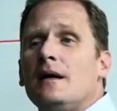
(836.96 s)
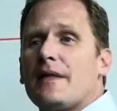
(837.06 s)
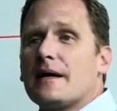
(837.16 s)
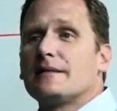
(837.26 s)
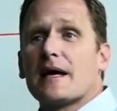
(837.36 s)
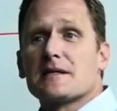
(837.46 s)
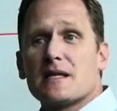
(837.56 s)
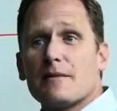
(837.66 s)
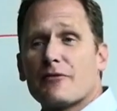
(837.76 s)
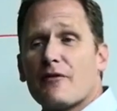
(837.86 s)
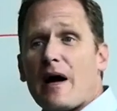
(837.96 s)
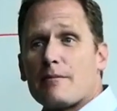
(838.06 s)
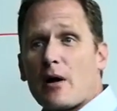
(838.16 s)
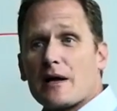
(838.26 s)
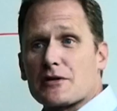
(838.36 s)
They tested them for
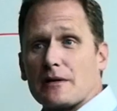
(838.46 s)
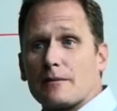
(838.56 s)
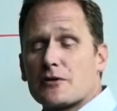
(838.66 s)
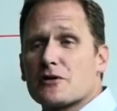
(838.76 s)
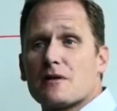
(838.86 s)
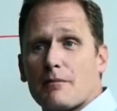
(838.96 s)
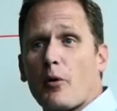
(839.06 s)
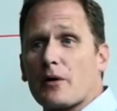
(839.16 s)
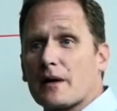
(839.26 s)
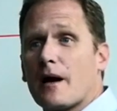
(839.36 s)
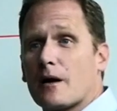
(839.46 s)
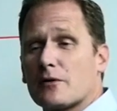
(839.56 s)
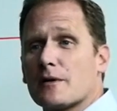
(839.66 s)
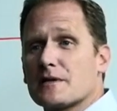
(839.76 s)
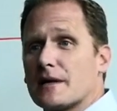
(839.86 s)
vibration, which is an important
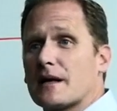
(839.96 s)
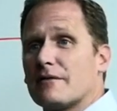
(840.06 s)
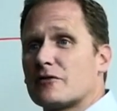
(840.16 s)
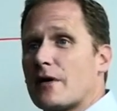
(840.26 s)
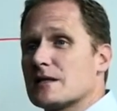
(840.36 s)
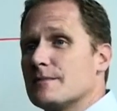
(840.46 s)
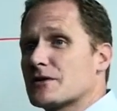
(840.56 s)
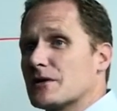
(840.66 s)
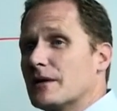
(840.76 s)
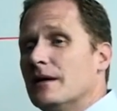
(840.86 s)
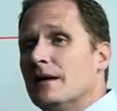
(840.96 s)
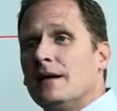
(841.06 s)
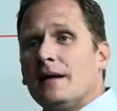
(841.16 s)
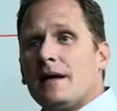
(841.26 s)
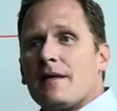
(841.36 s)
characteristic of a transmission.
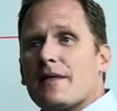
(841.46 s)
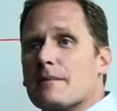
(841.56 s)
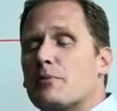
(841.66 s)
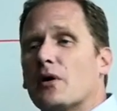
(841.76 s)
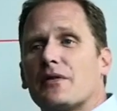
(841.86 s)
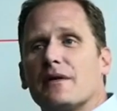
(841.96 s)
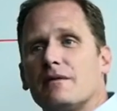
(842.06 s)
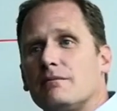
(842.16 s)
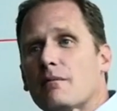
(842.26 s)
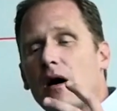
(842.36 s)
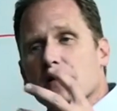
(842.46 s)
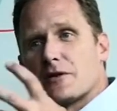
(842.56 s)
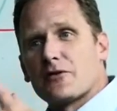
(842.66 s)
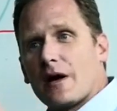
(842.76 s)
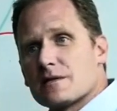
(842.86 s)
They put the
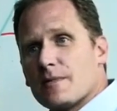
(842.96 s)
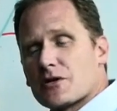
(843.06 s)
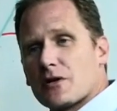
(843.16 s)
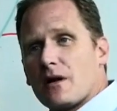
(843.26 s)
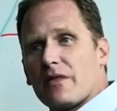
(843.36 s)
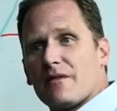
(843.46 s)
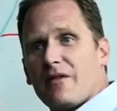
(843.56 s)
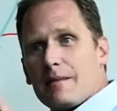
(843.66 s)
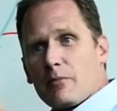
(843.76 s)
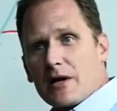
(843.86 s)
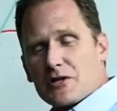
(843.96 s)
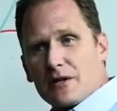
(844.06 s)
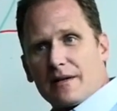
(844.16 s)
Mazda transmission on the vibration